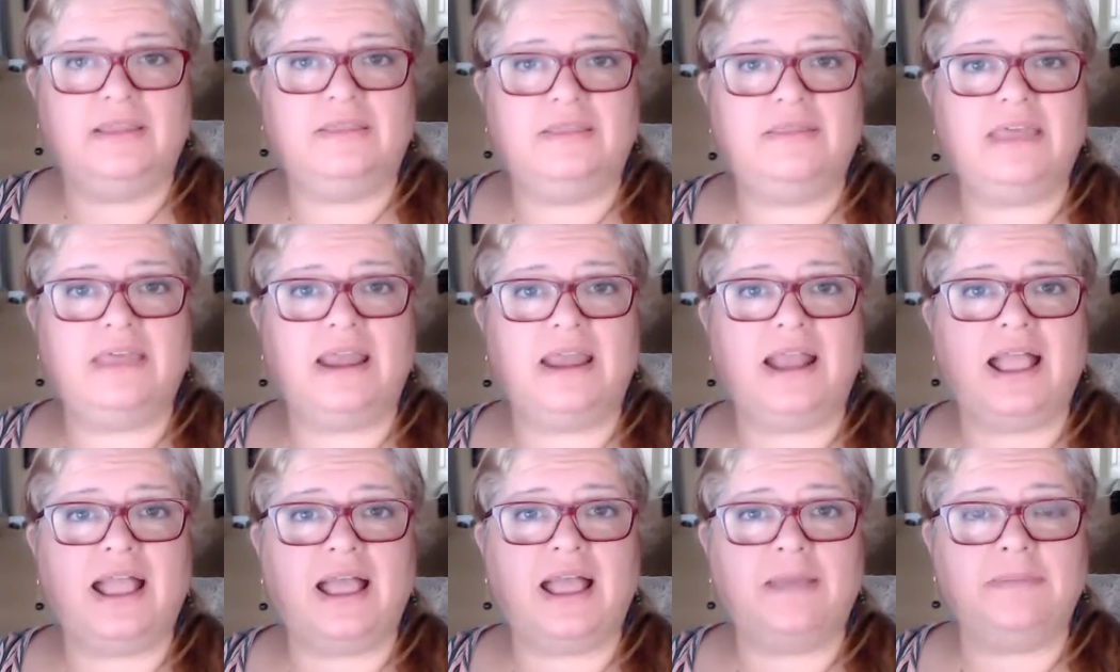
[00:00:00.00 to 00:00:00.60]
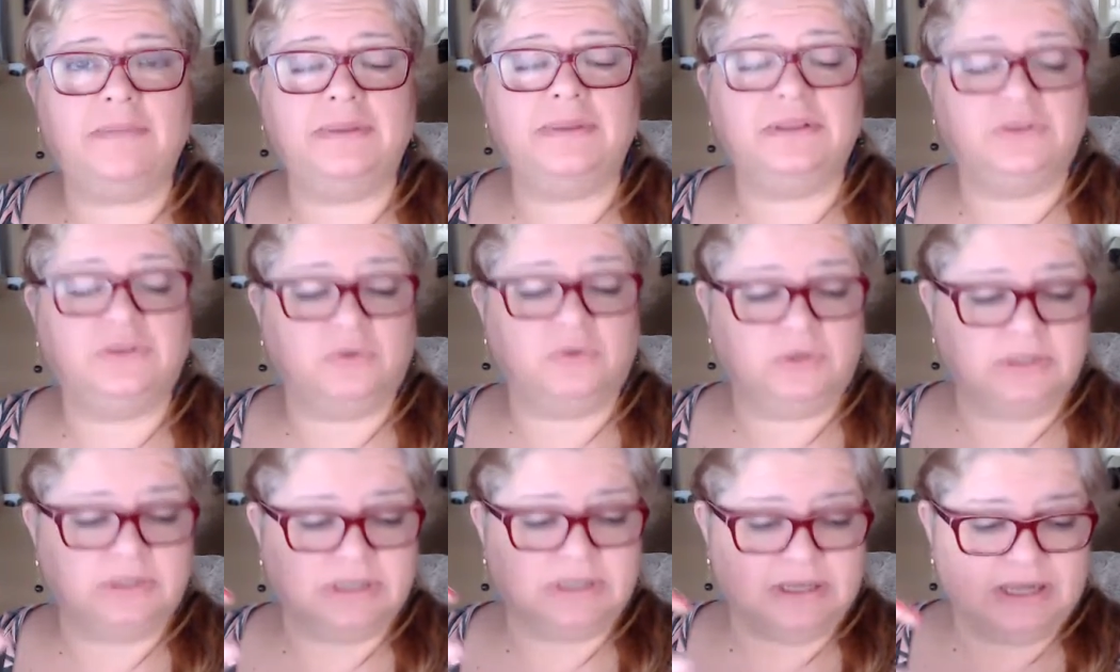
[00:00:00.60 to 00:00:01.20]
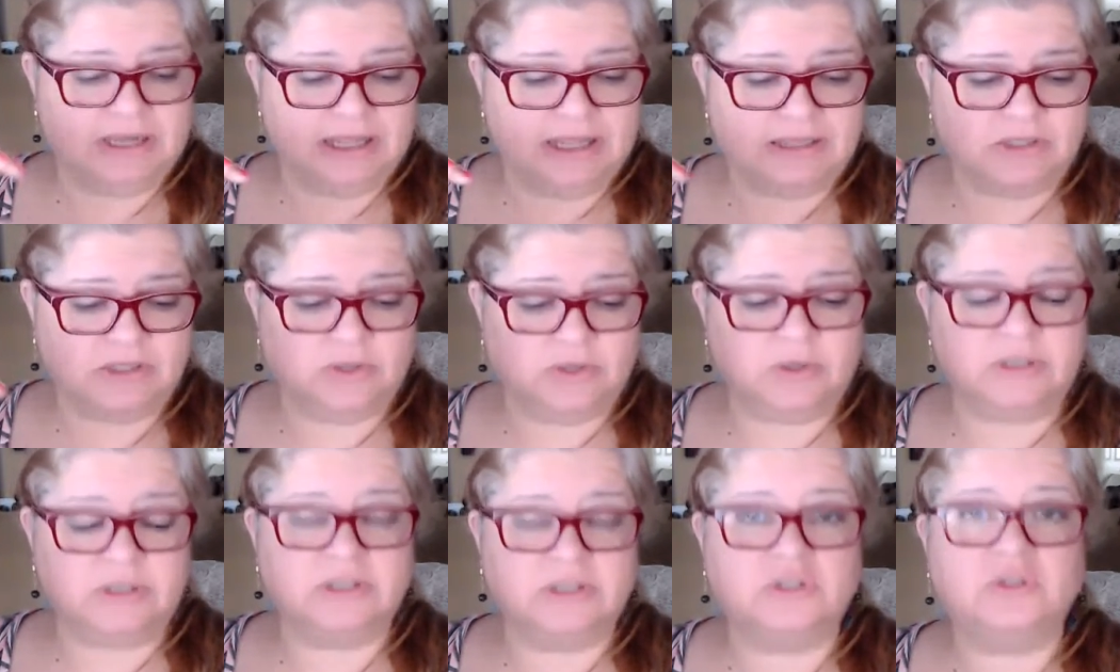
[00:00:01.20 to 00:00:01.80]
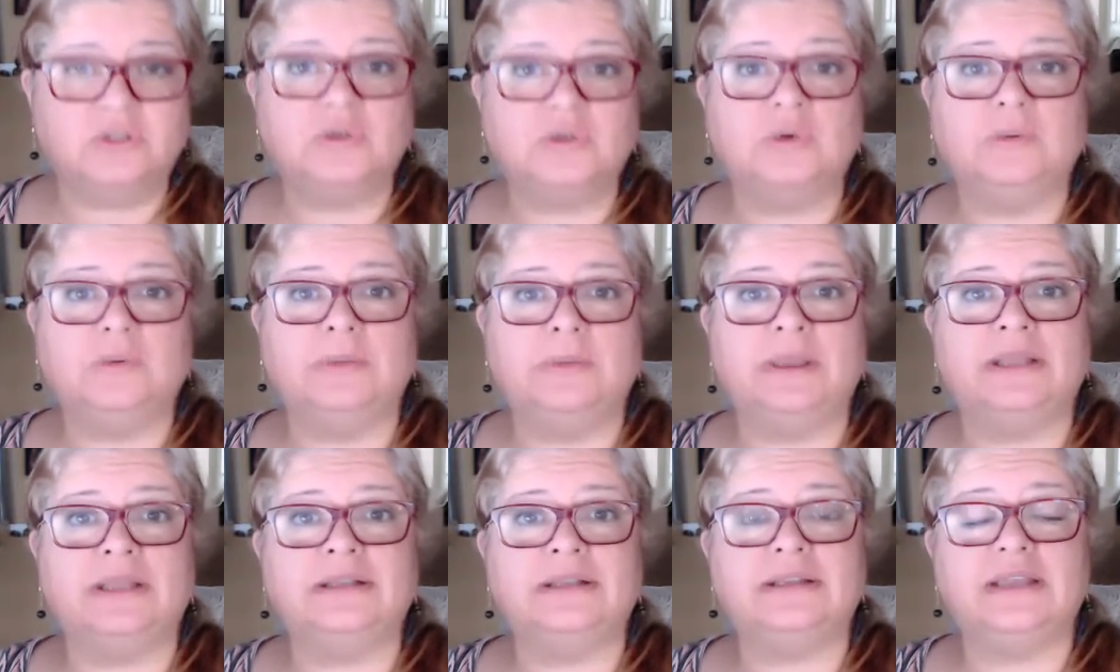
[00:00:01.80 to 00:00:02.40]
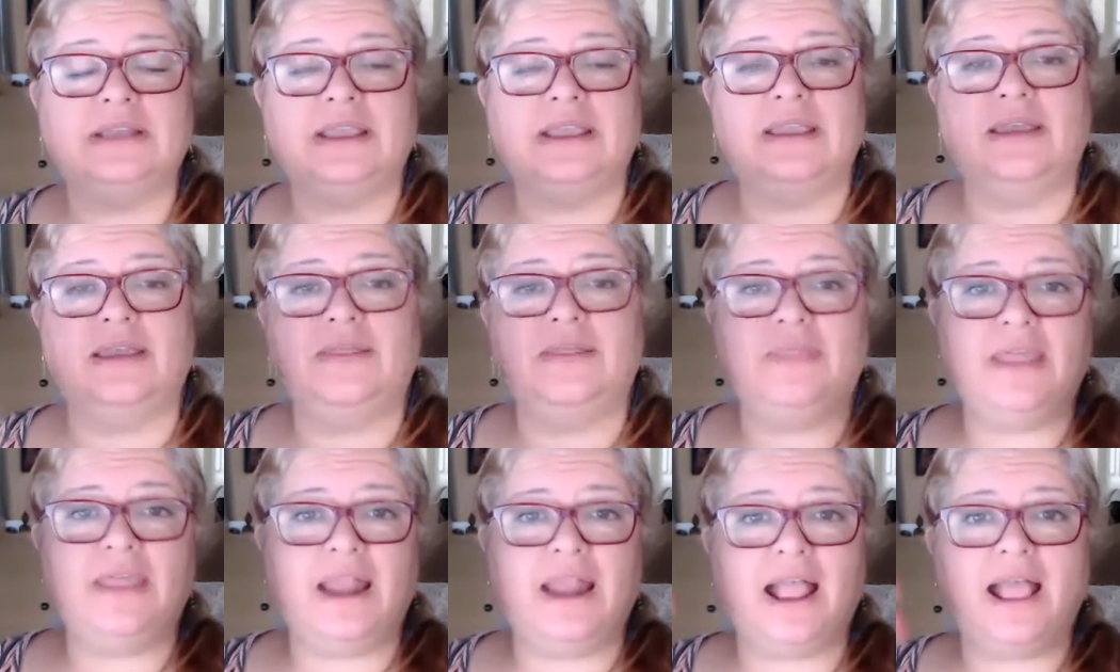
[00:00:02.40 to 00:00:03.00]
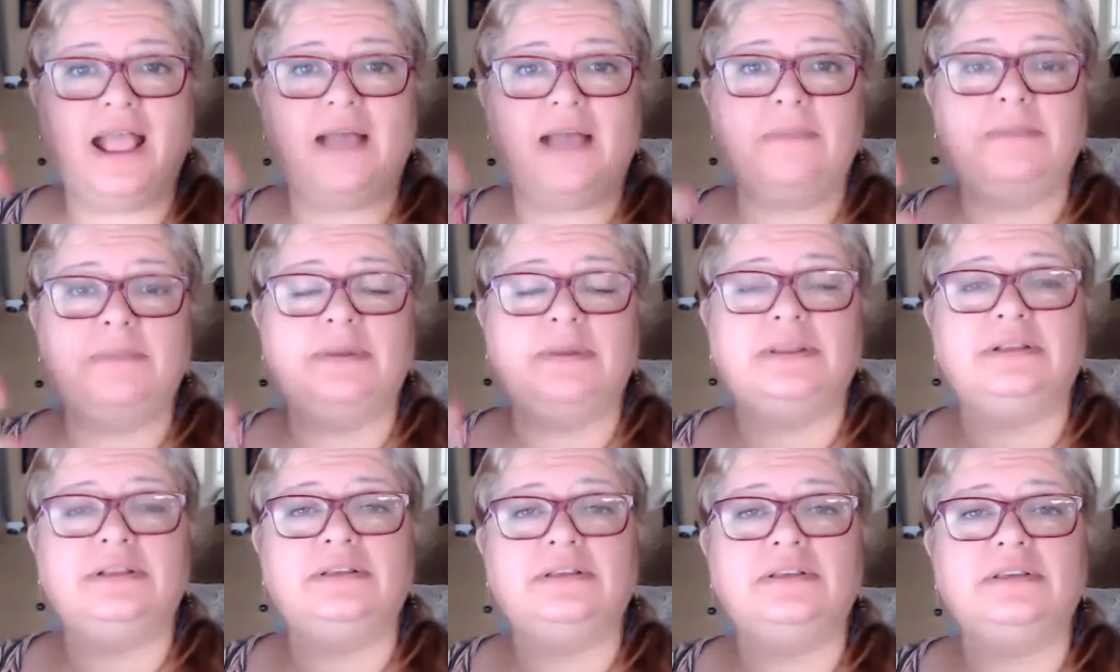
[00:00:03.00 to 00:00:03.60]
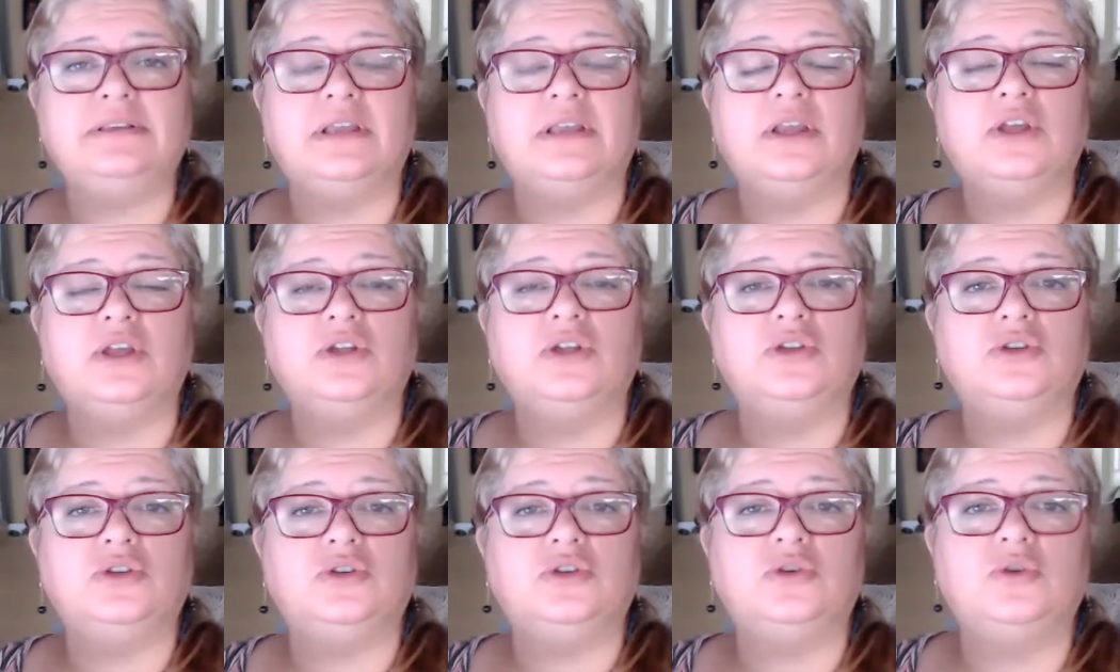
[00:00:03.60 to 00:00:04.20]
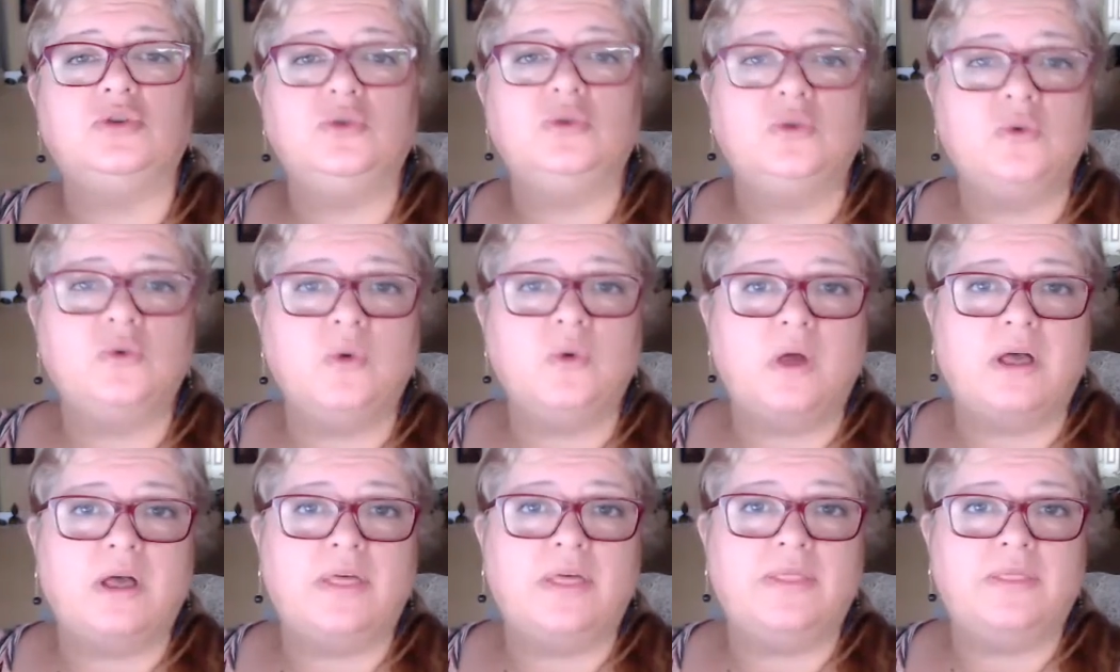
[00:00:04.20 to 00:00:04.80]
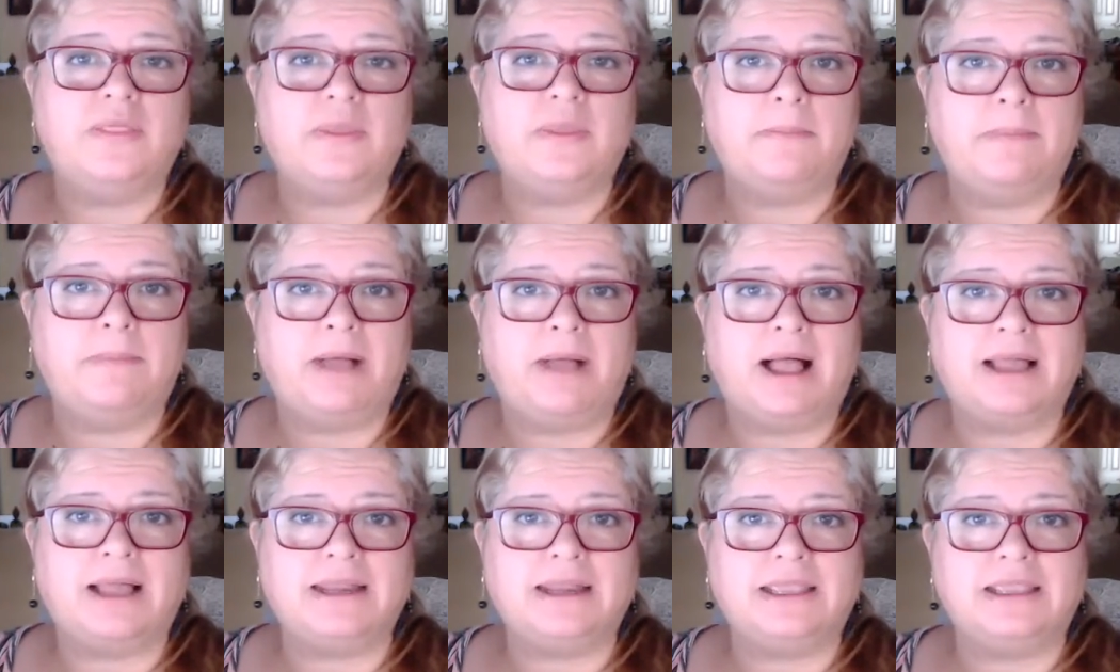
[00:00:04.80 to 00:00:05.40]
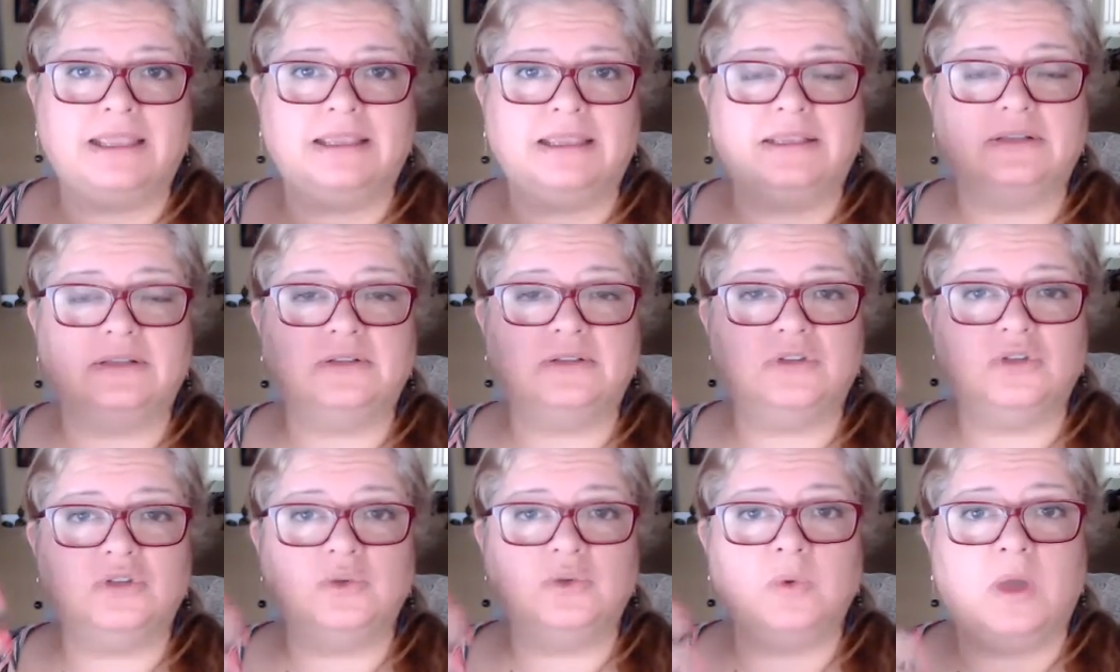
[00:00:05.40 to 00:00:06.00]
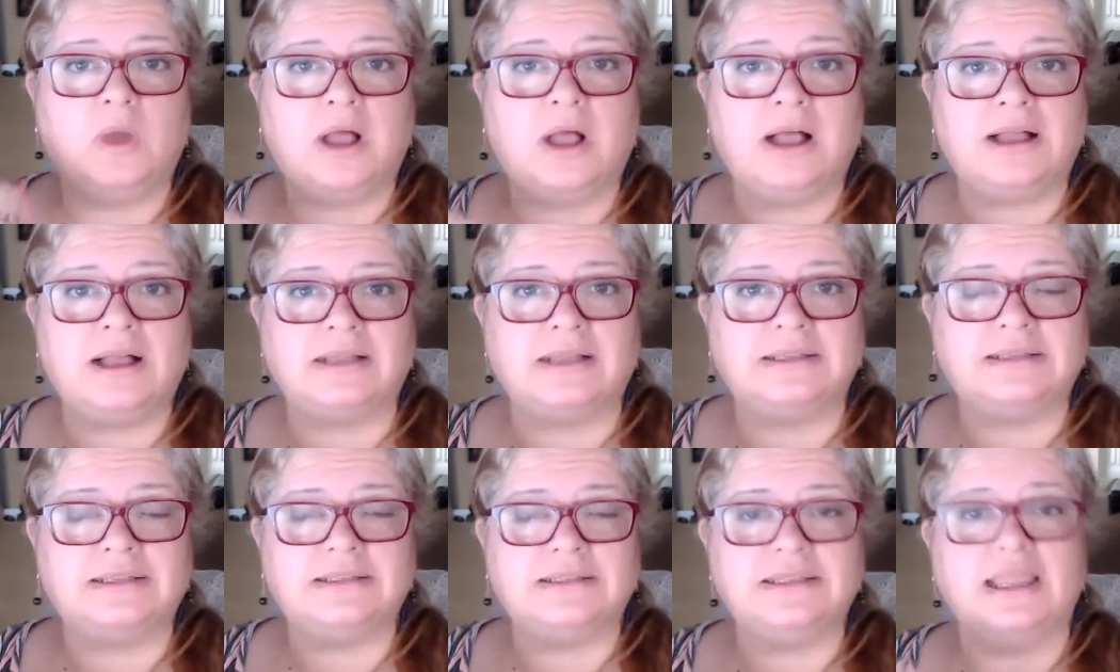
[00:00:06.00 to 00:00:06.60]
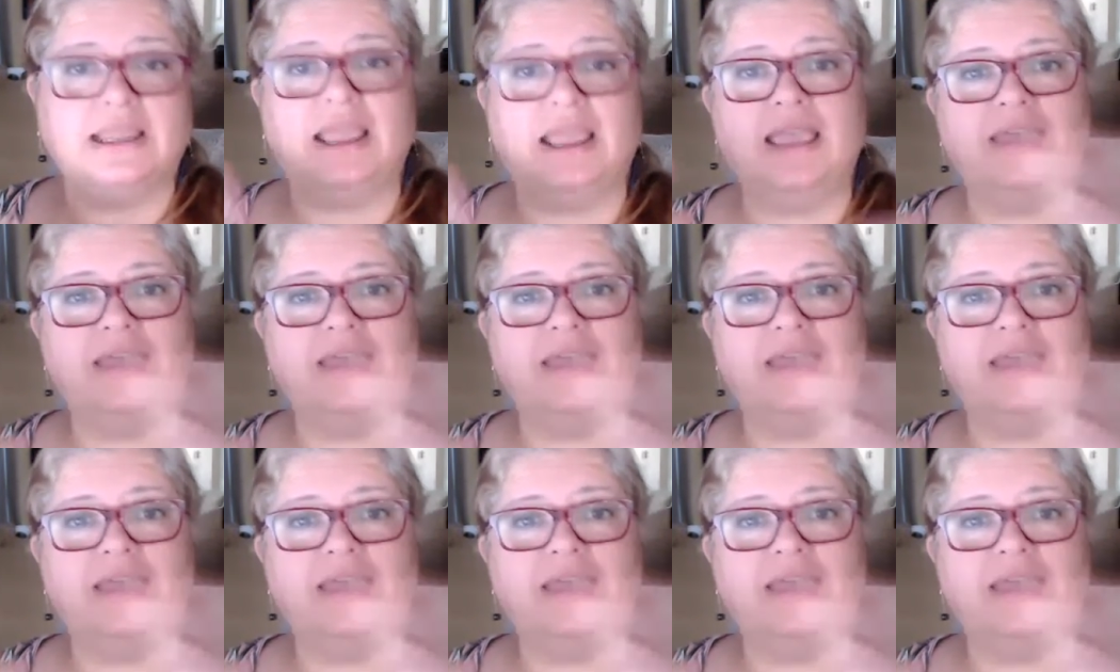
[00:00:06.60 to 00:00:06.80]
that happens, or celestial attunement that happens to the body, to us.